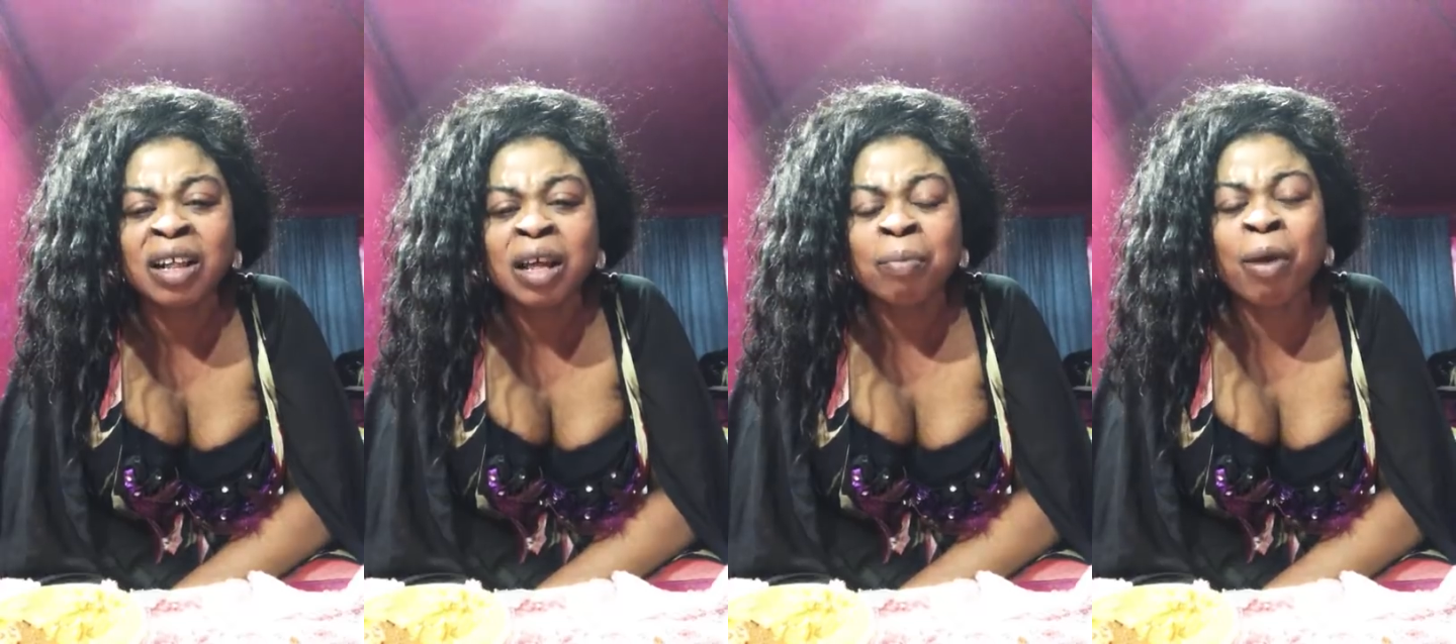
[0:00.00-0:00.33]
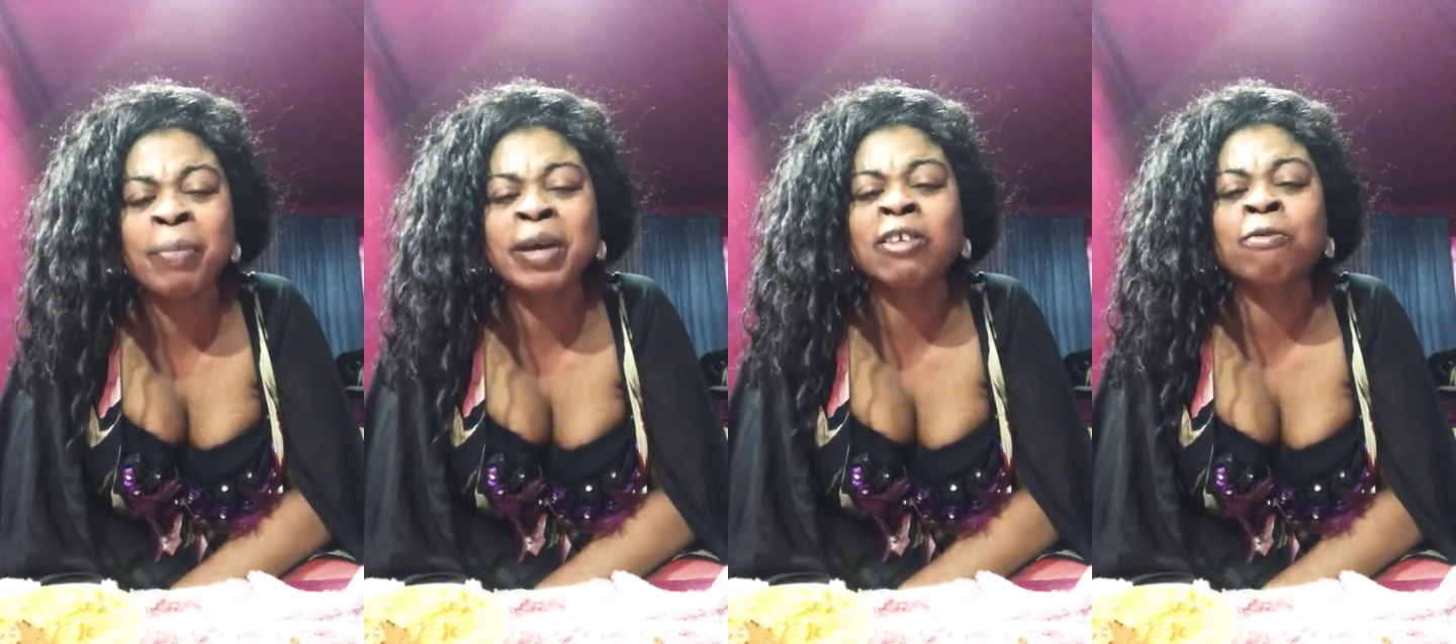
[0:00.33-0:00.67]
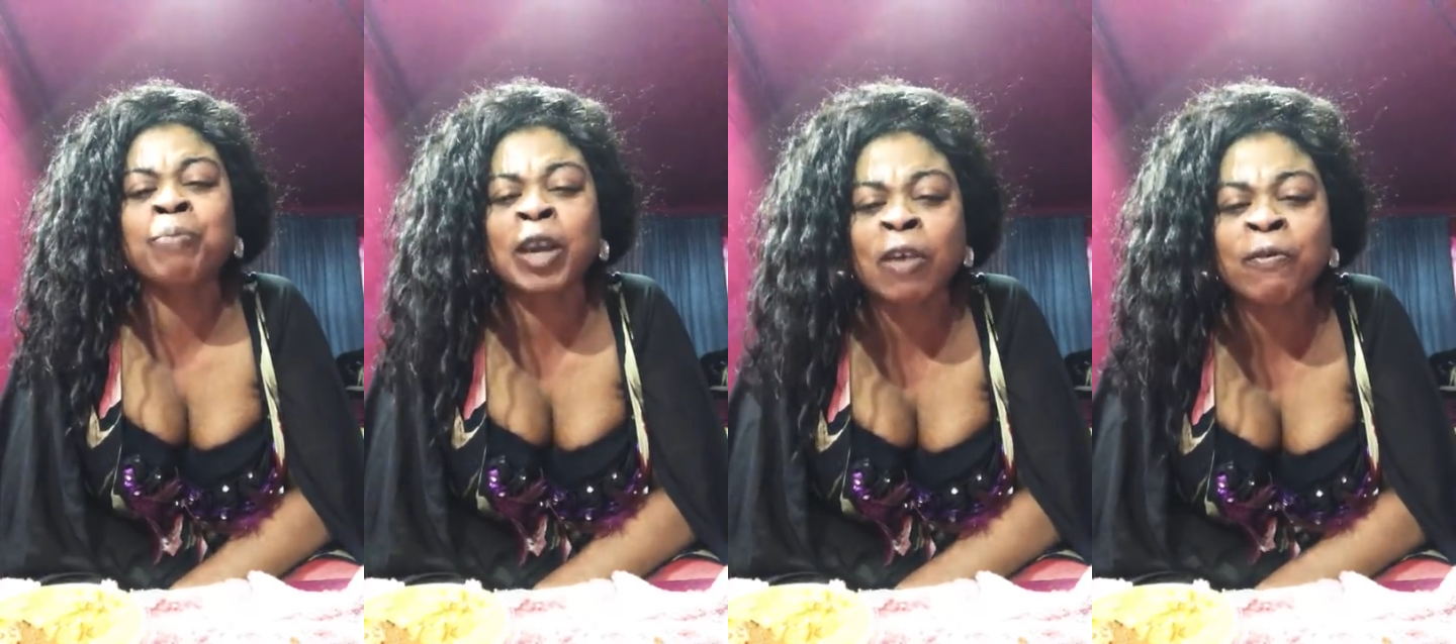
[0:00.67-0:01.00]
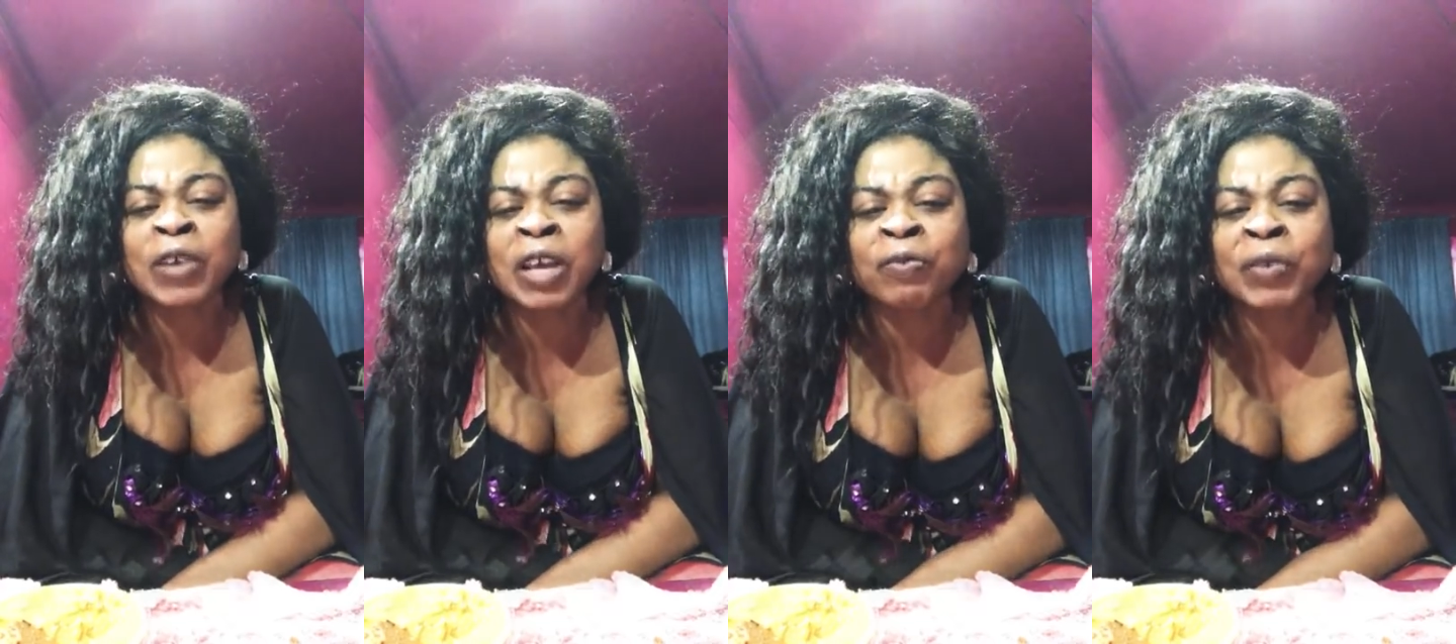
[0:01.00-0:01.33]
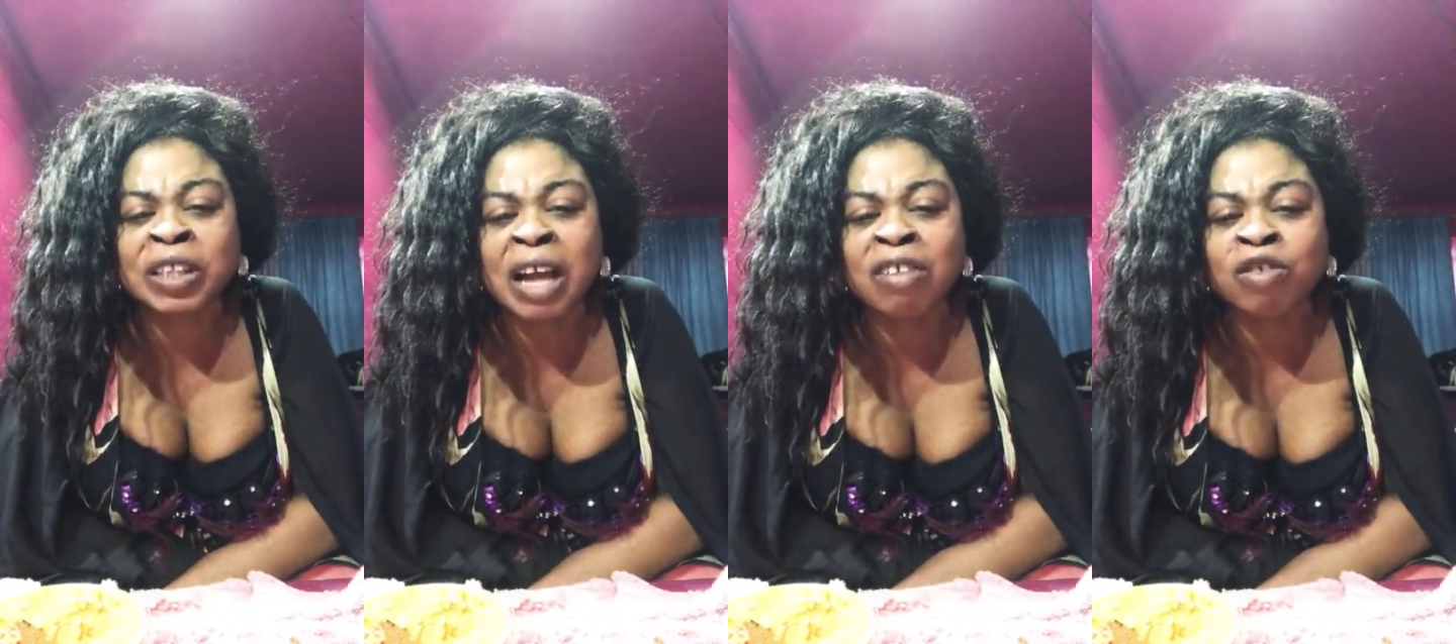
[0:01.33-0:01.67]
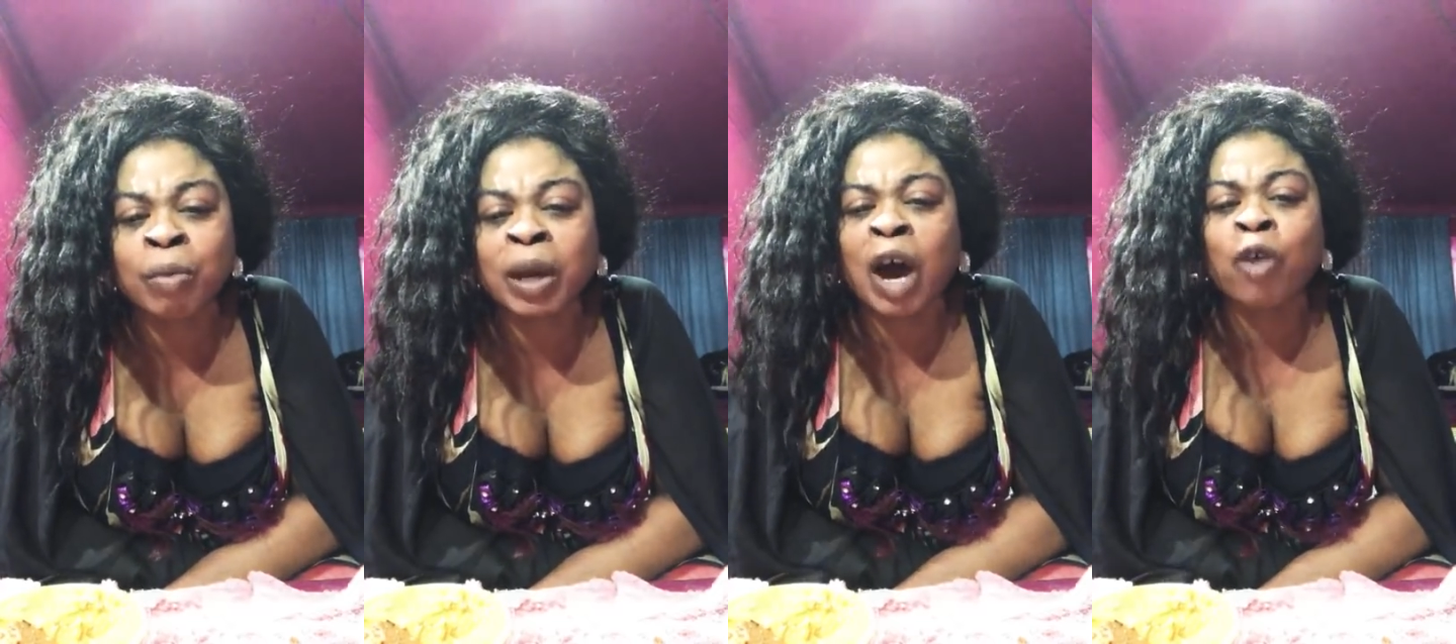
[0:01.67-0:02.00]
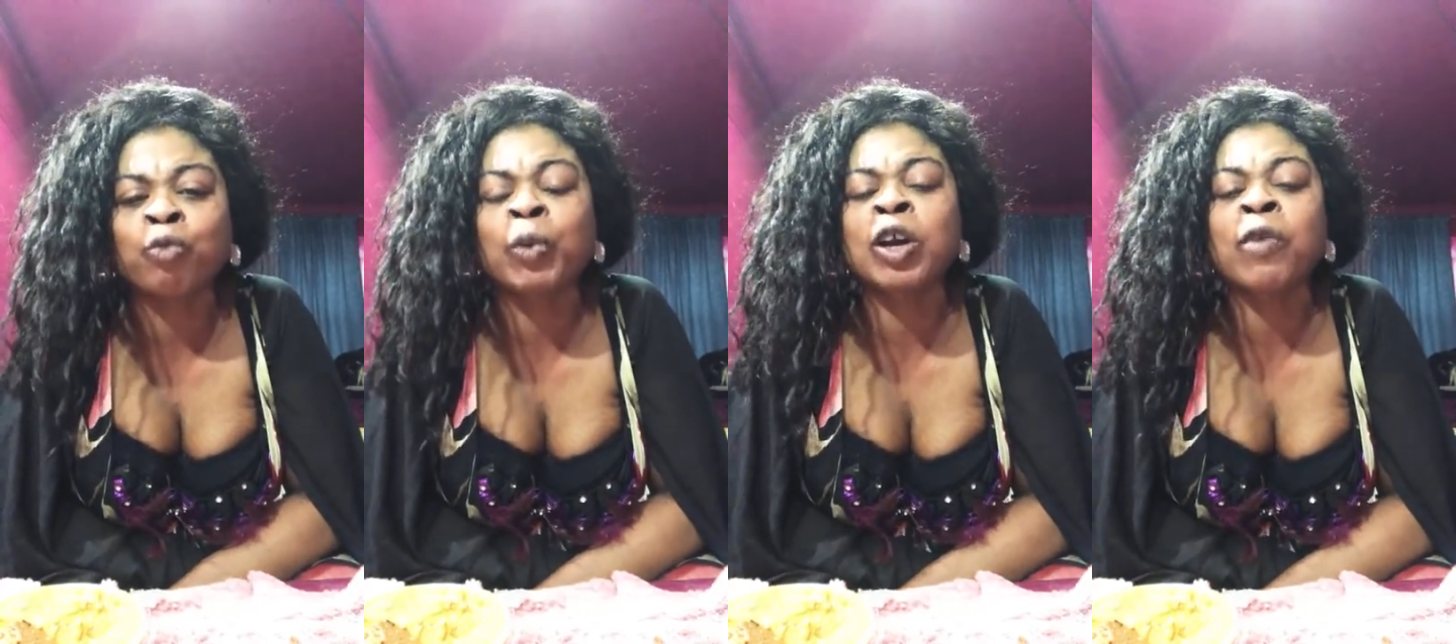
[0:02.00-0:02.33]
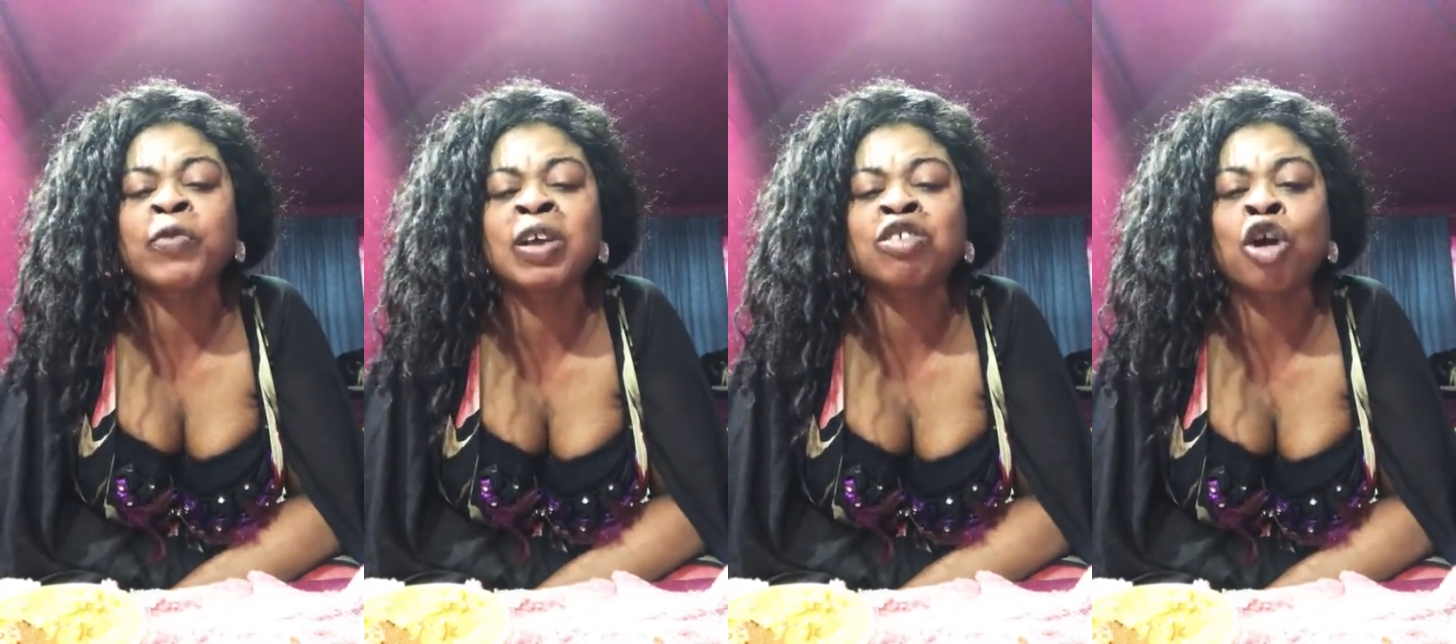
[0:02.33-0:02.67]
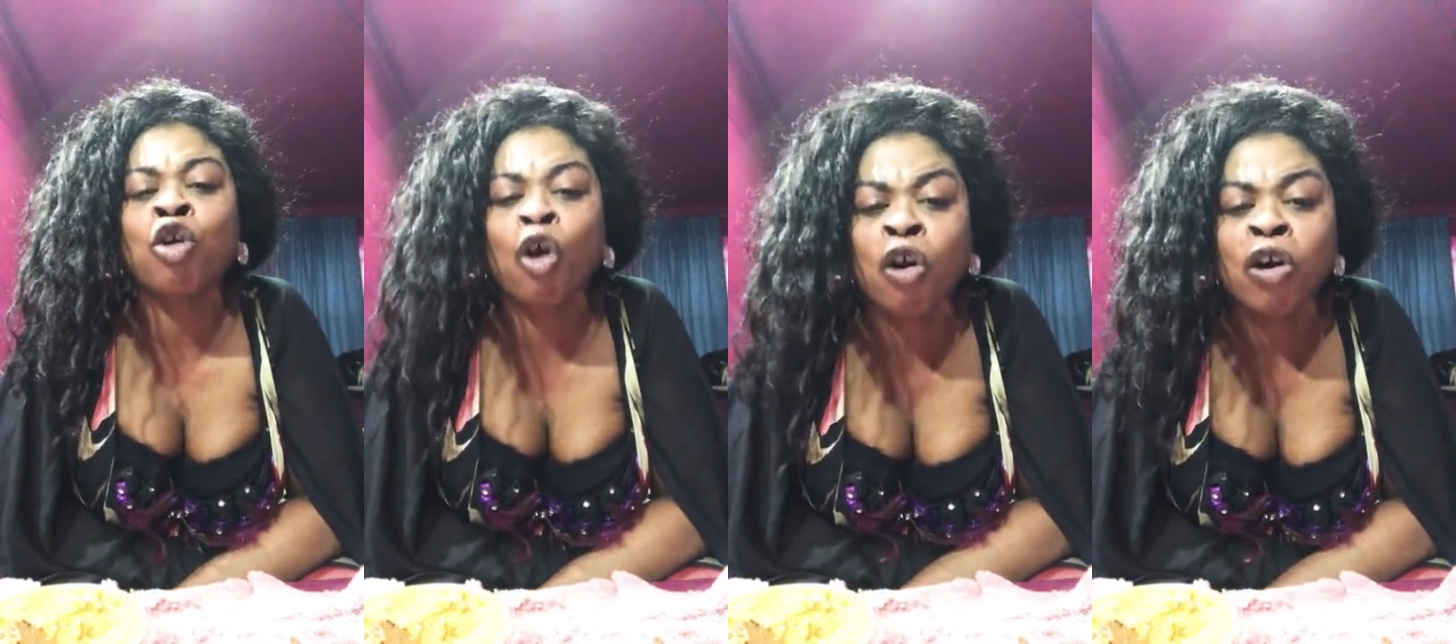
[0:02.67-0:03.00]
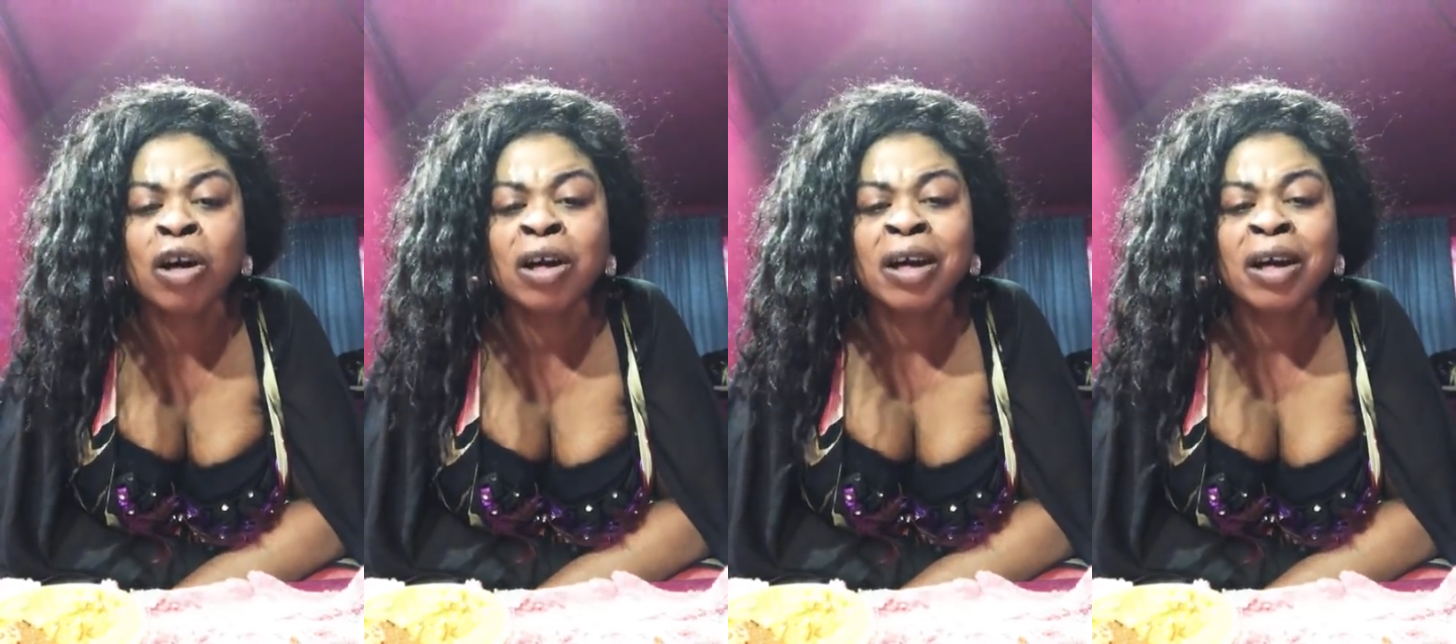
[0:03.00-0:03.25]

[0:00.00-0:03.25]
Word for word: But me expect your face to tan, so because which your face I go,